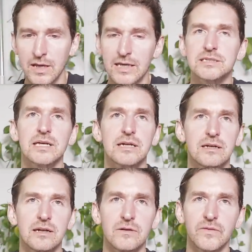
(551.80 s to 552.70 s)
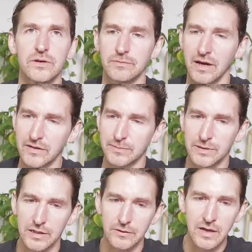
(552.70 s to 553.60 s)
He said in an interview, I've linked
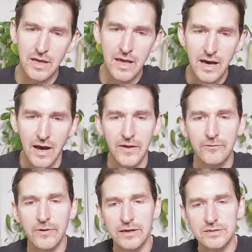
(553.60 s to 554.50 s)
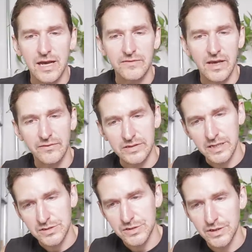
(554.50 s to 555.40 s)
below, "I think writers have to have a
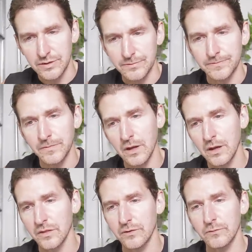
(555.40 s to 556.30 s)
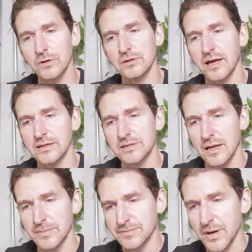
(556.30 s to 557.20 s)
touchstone. The rural
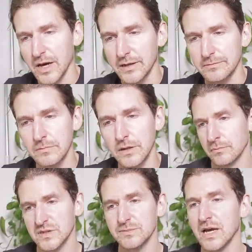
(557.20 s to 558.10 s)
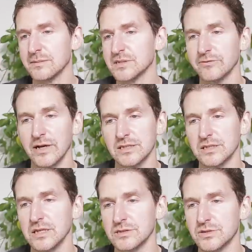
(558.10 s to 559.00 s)
landscape is mine. Sometimes I write
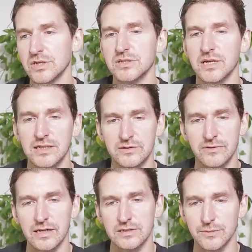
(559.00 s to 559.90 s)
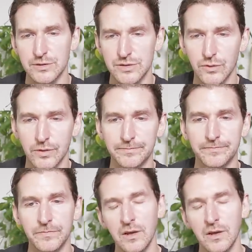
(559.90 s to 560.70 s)
scenes just to get to write a summer storm."